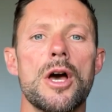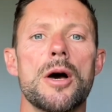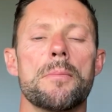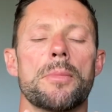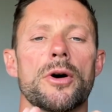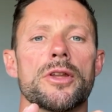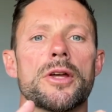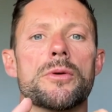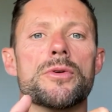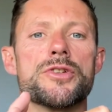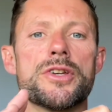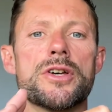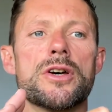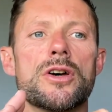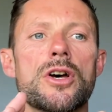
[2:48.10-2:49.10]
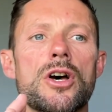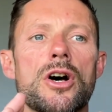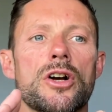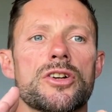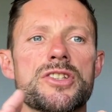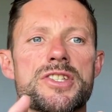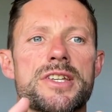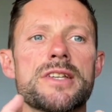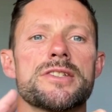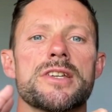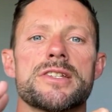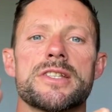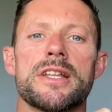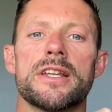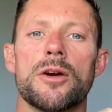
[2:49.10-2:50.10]
But there was a
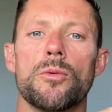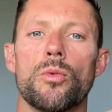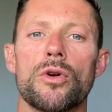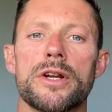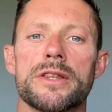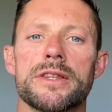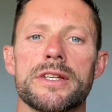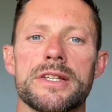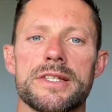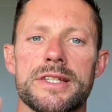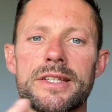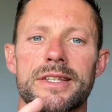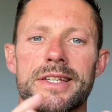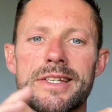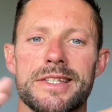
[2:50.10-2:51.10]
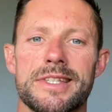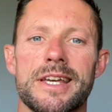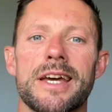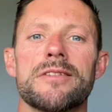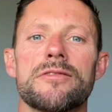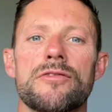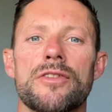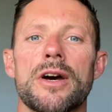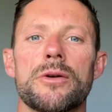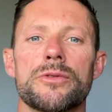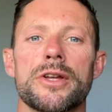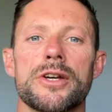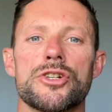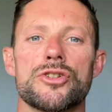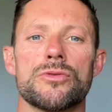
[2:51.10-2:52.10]
consensus that they wanted these 10
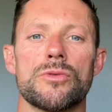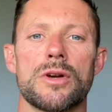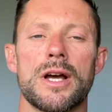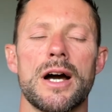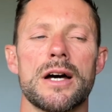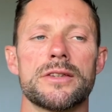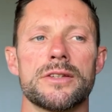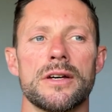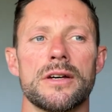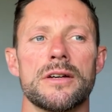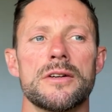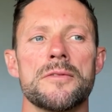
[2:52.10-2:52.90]
foundational kata.